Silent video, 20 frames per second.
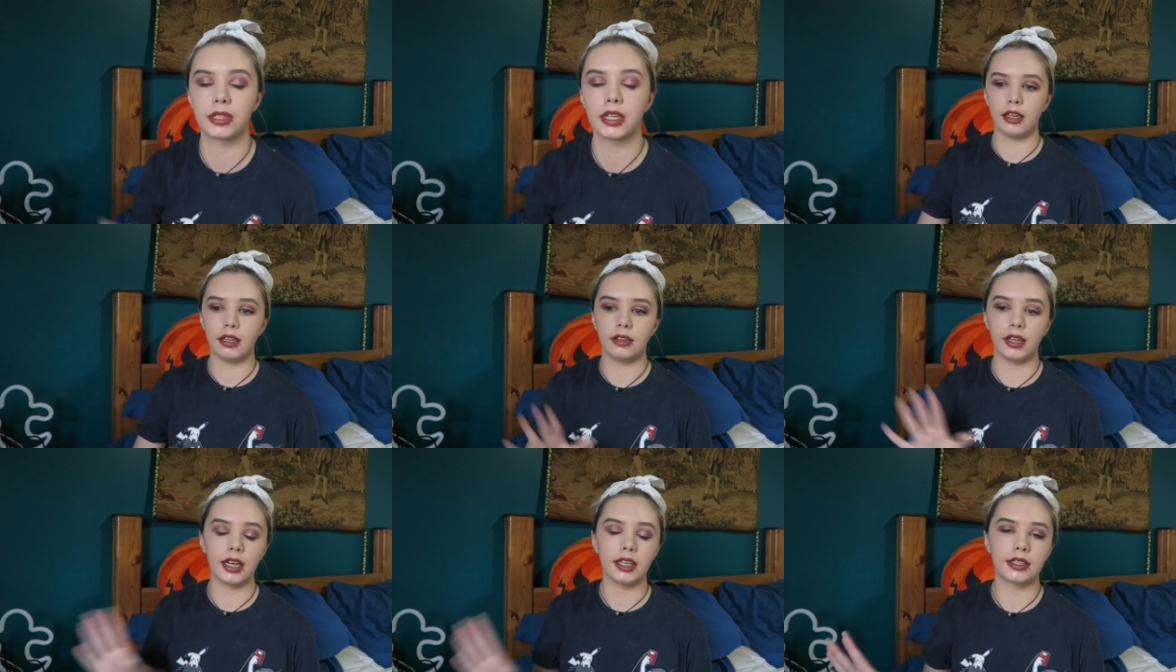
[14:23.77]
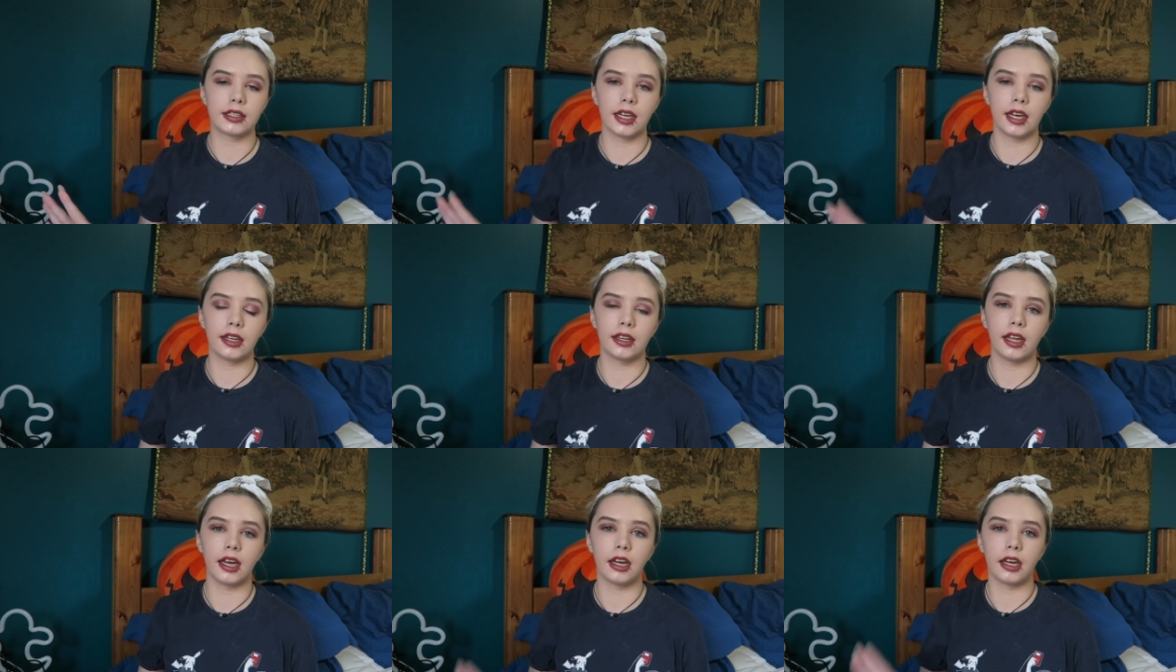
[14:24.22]
And they
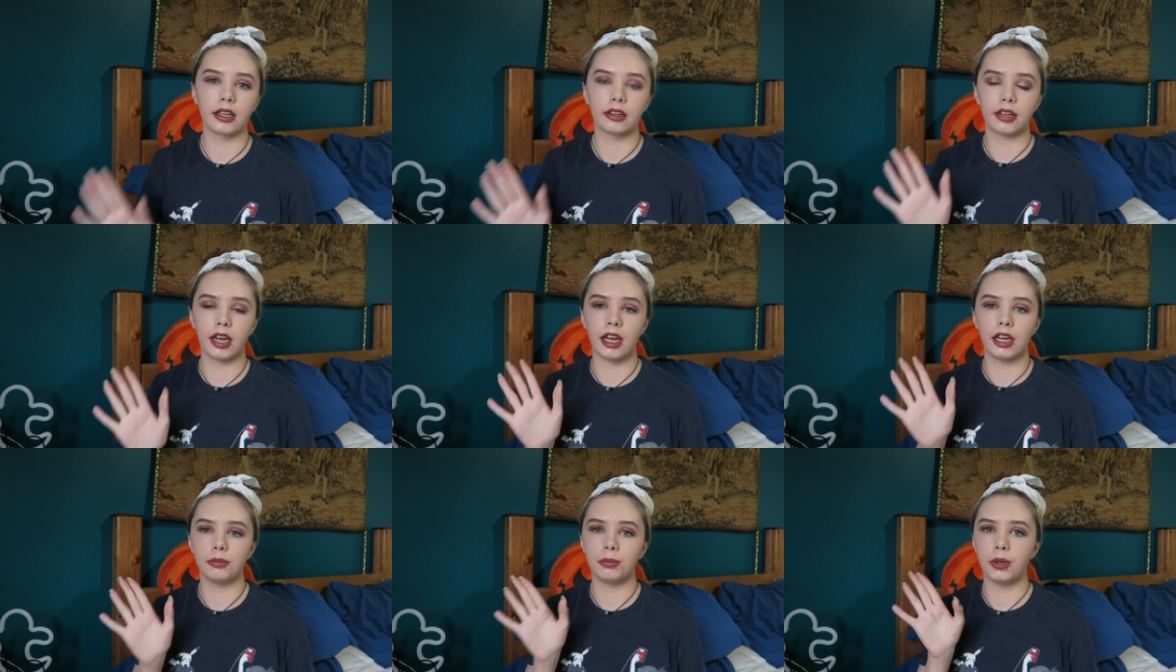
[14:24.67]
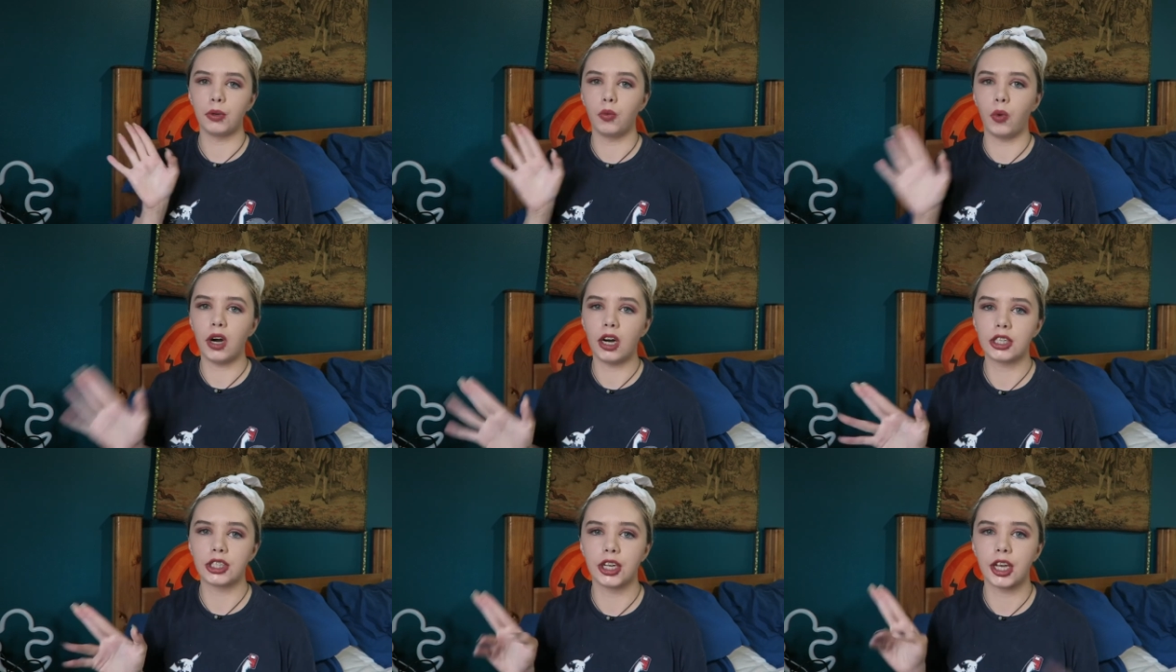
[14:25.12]
said that they had been
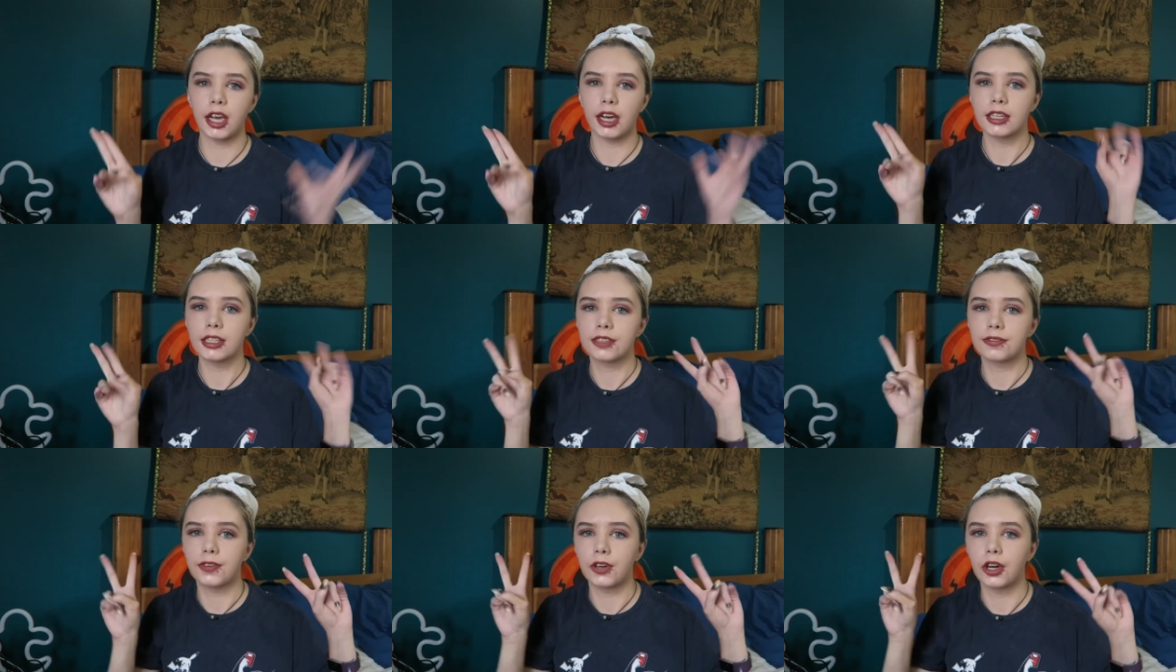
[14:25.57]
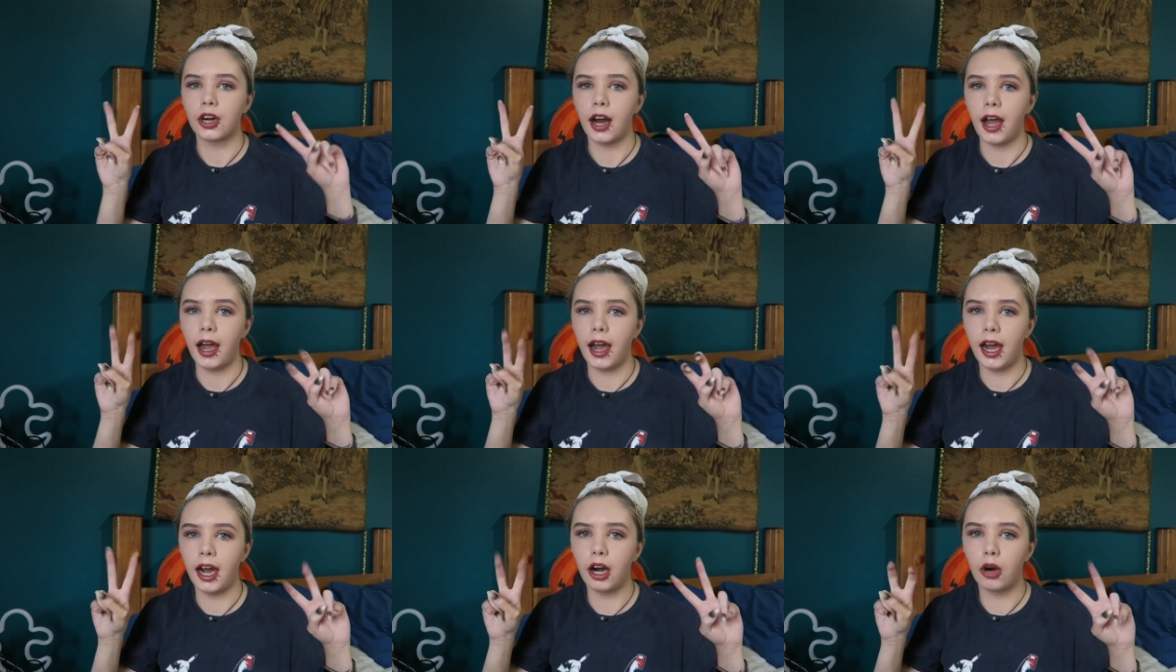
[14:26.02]
watching us for
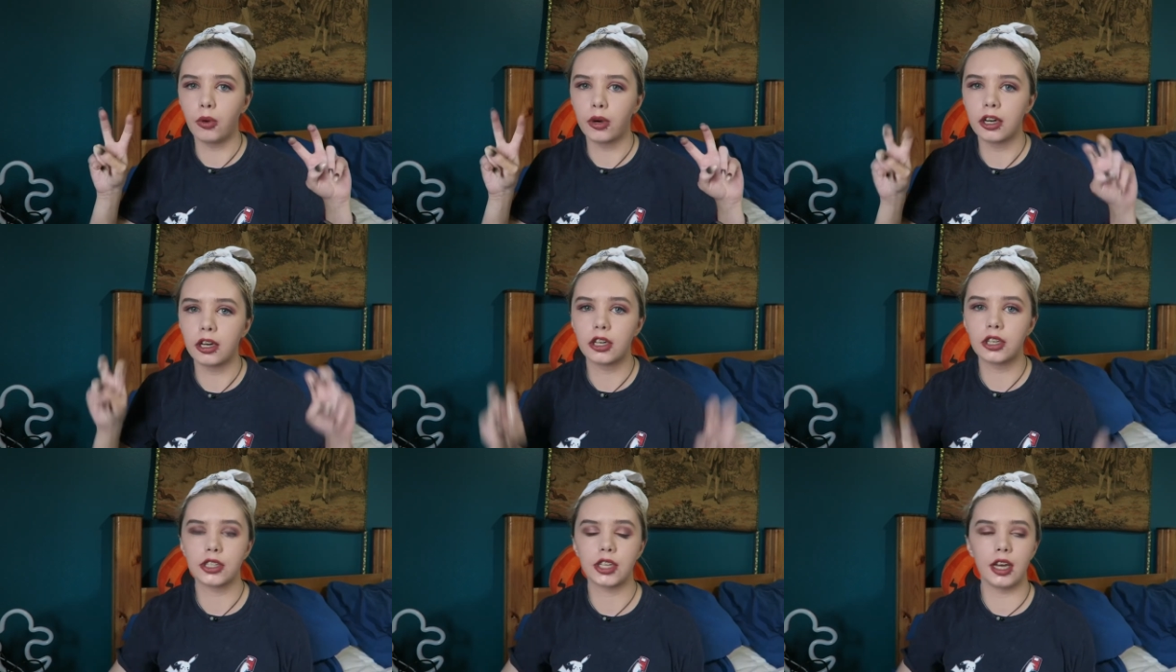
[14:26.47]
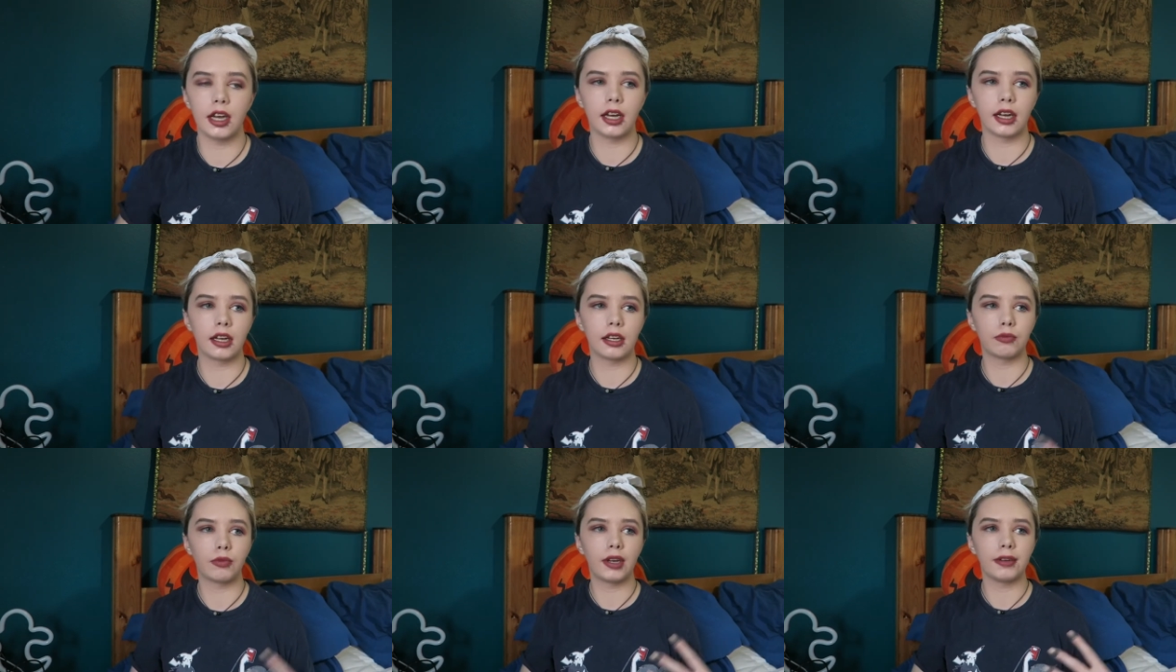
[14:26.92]
hours
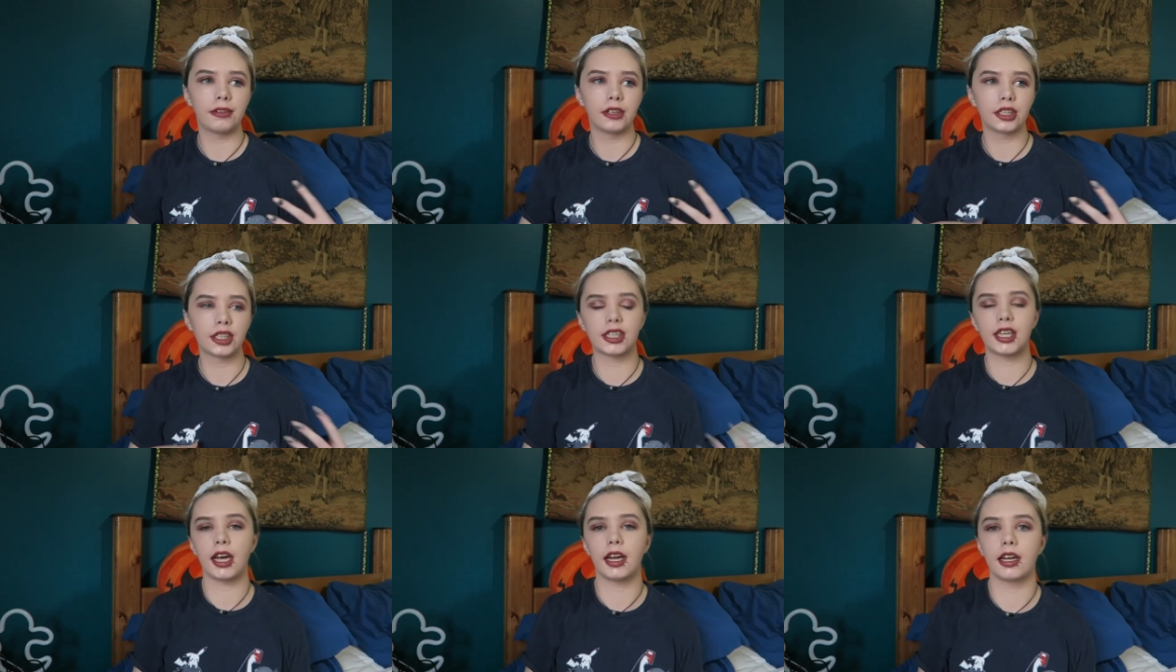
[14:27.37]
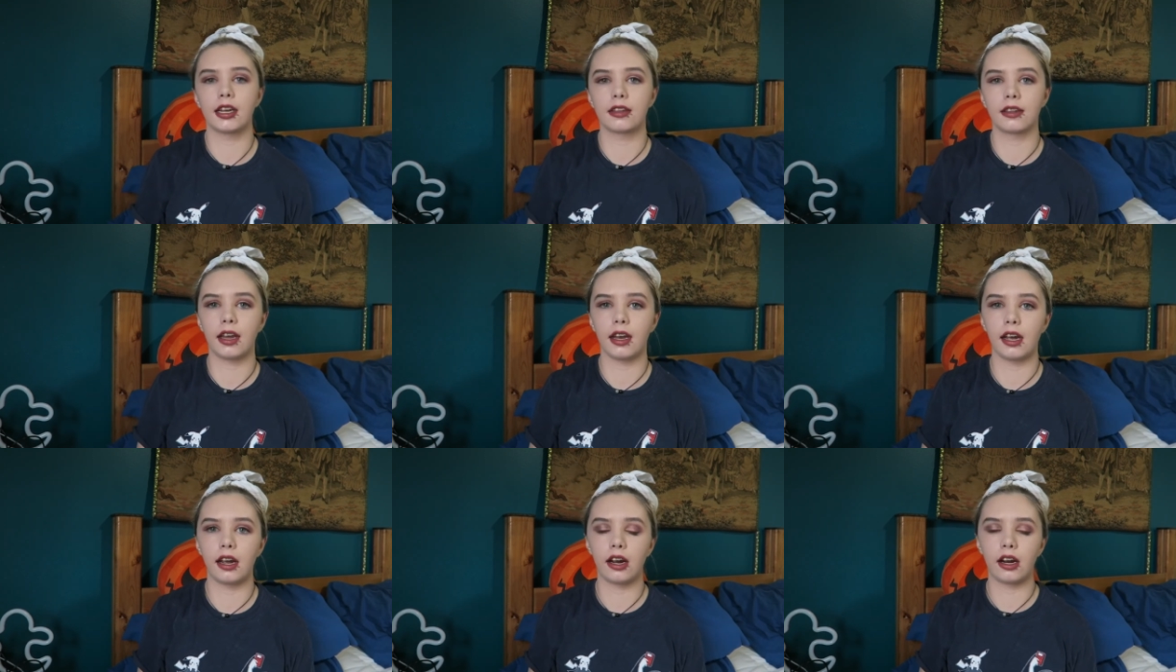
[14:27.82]
and we were sitting
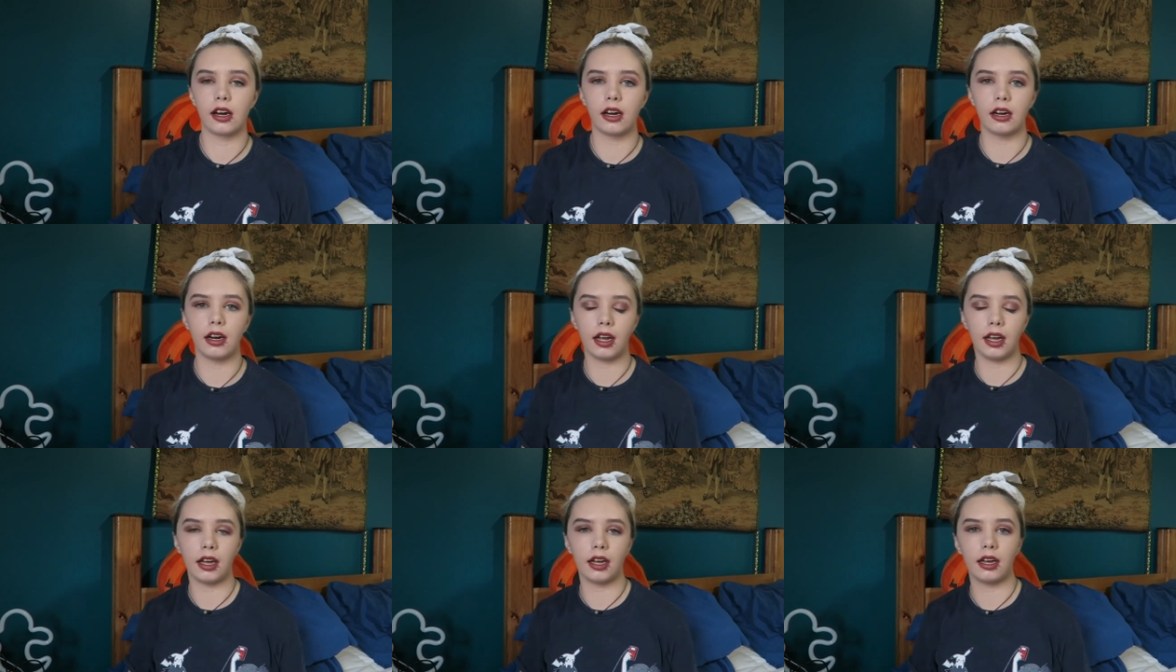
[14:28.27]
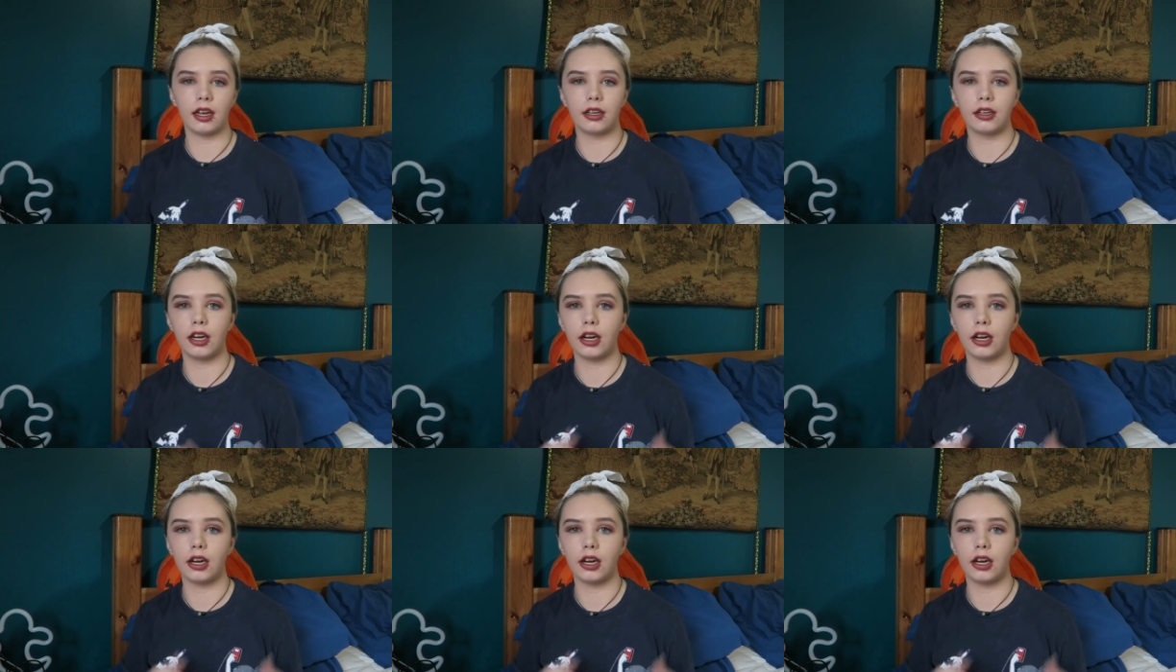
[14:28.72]
there and,